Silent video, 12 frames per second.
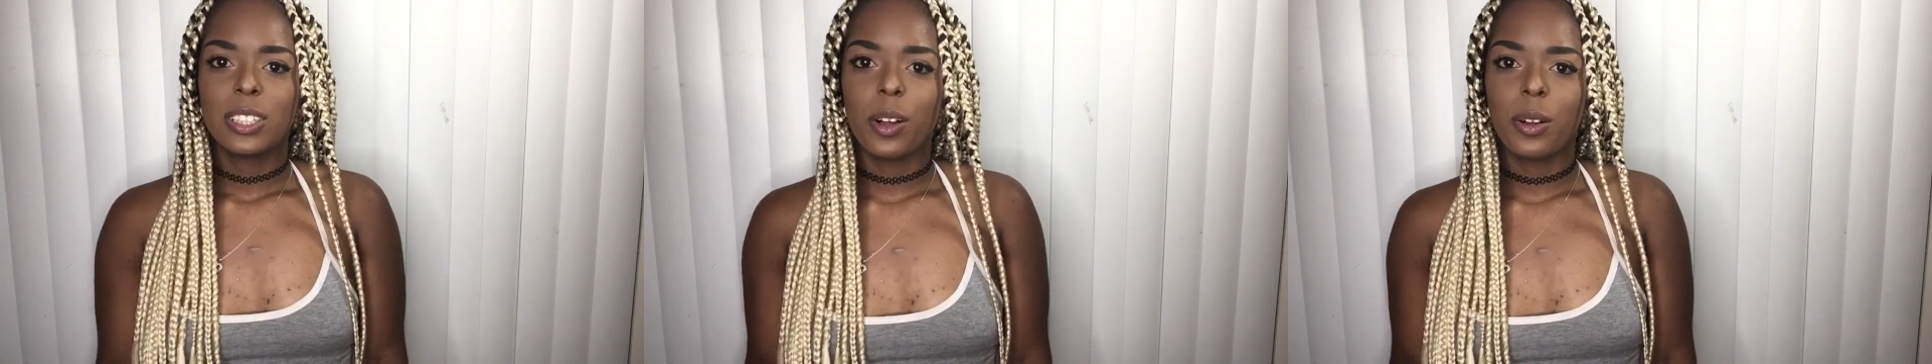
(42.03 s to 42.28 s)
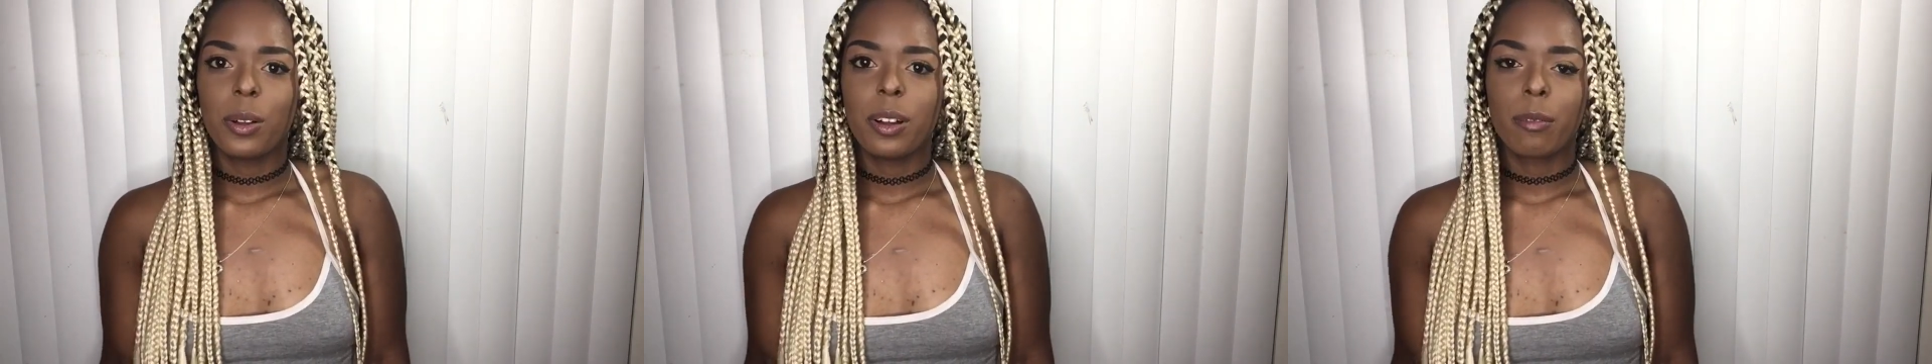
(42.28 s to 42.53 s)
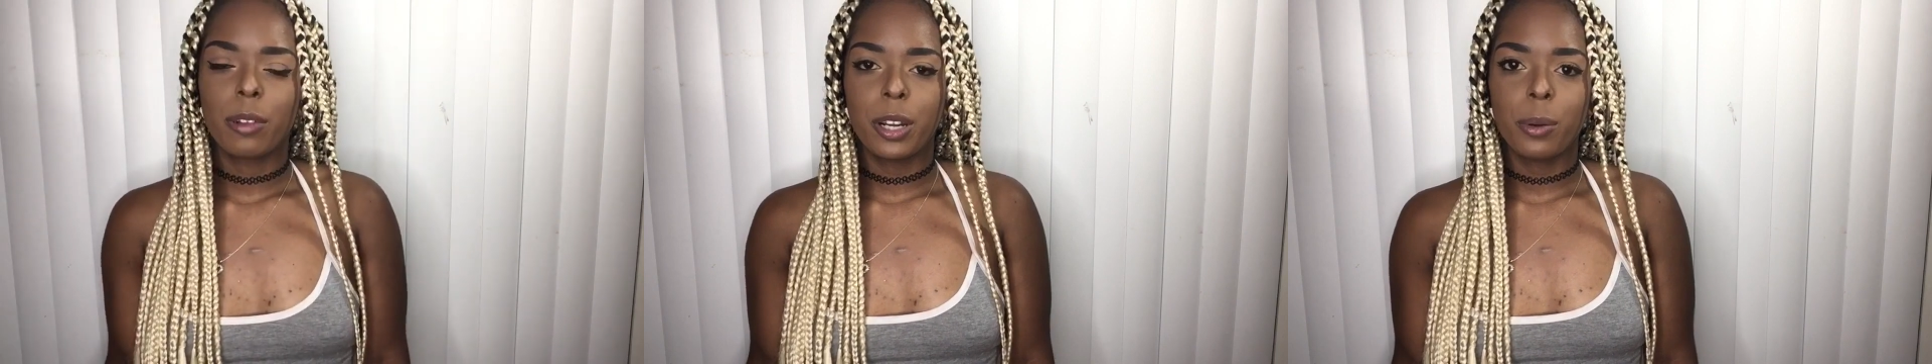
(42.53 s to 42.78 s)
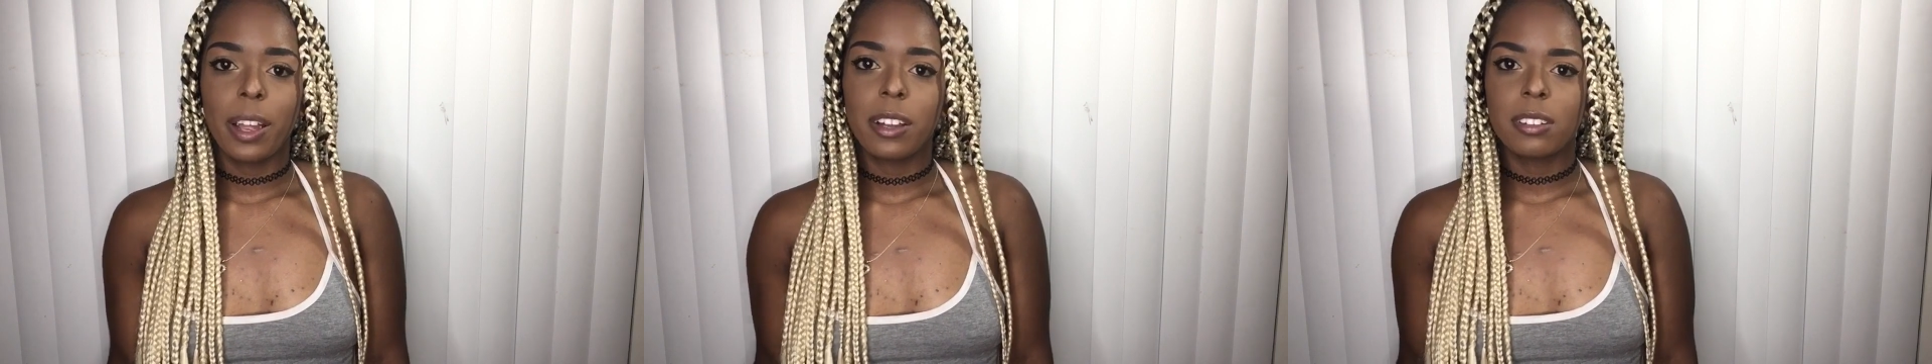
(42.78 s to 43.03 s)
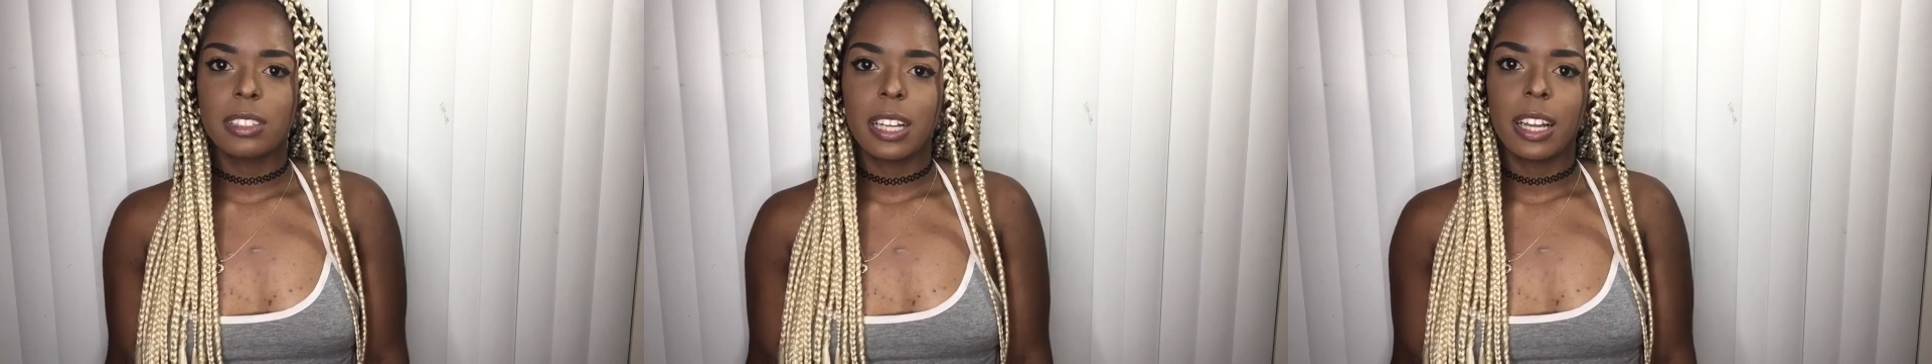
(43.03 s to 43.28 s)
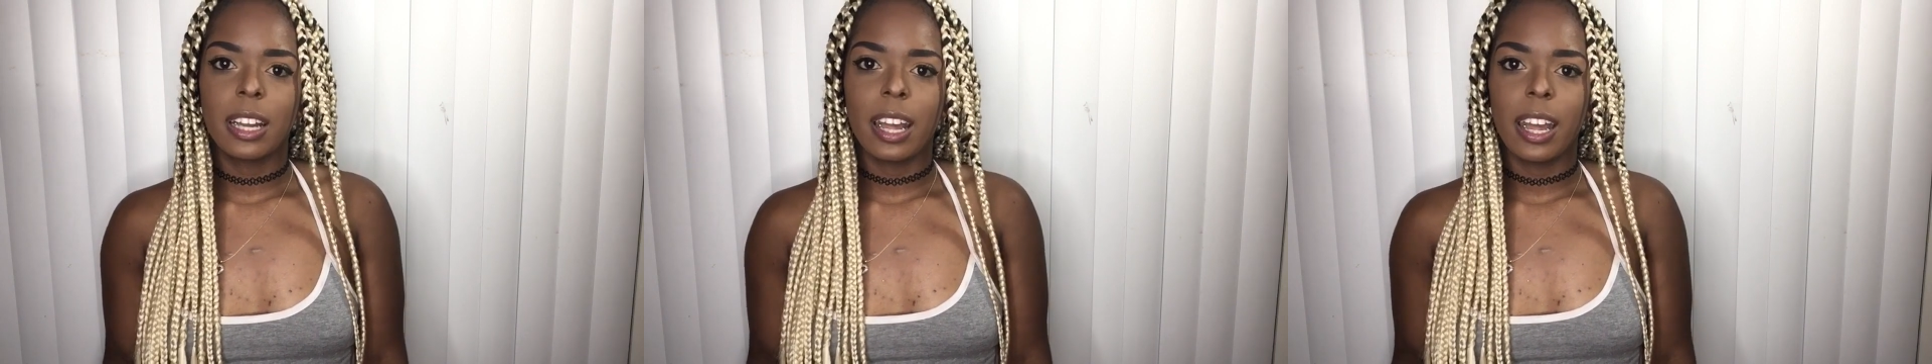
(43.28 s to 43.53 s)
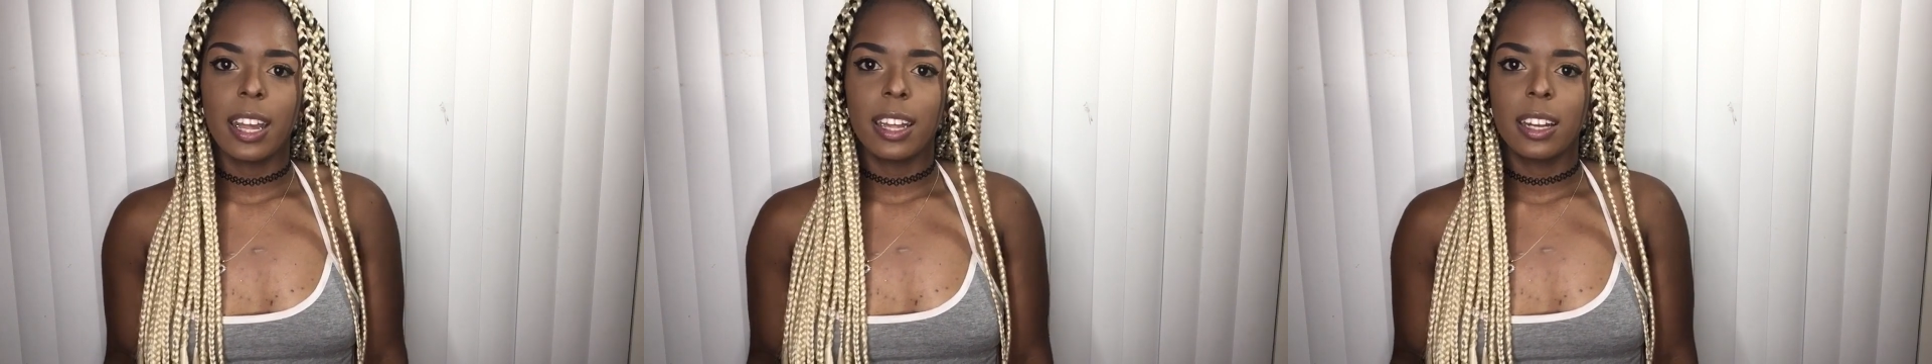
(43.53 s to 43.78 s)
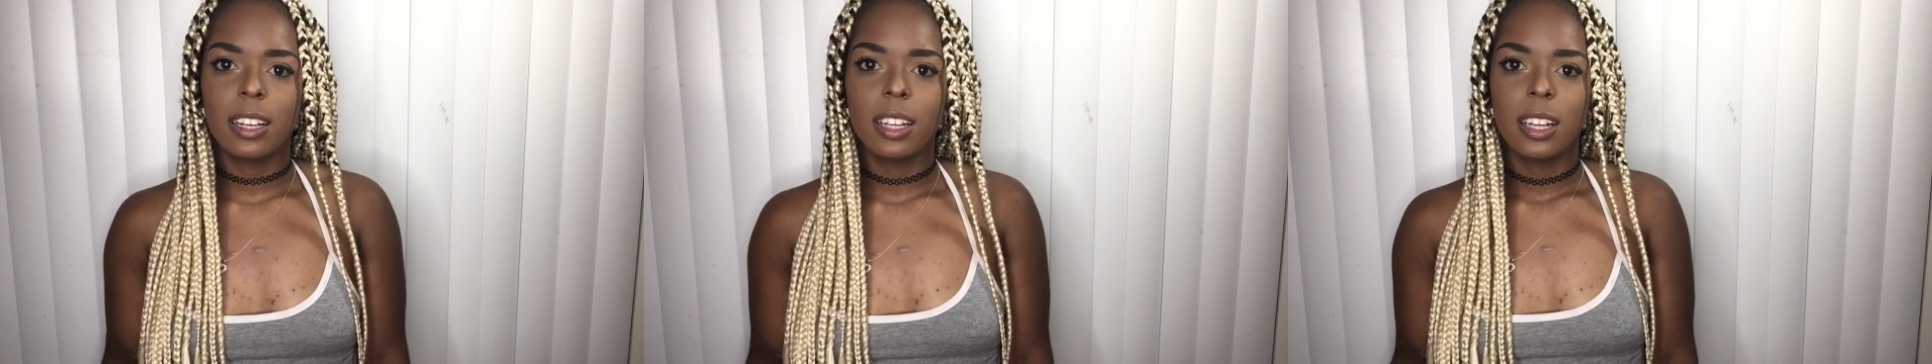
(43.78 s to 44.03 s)
So when you're waitressing
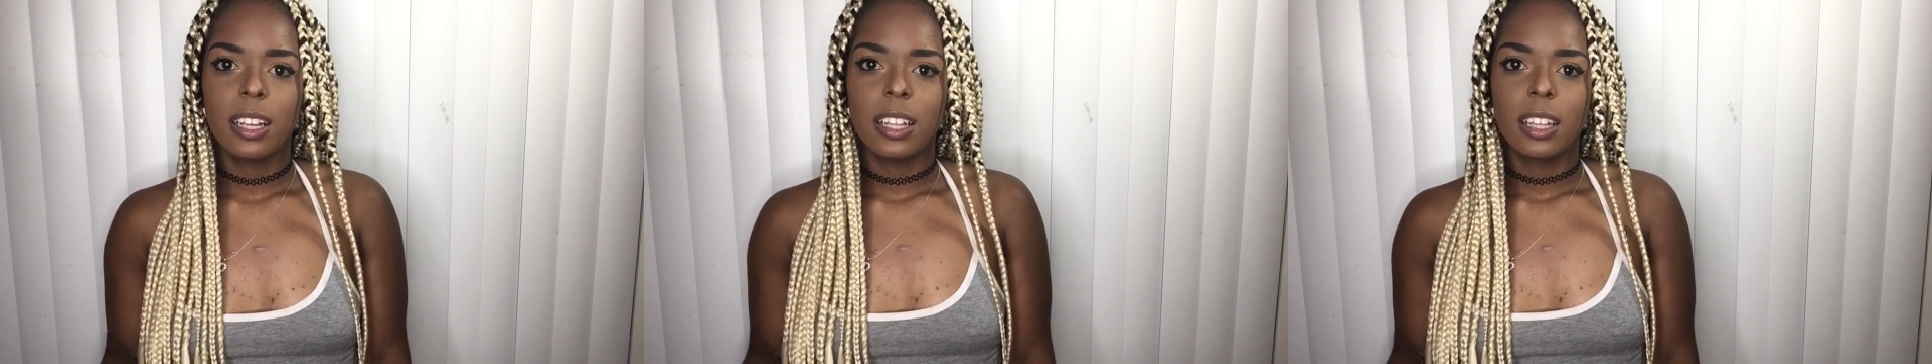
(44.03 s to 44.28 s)
and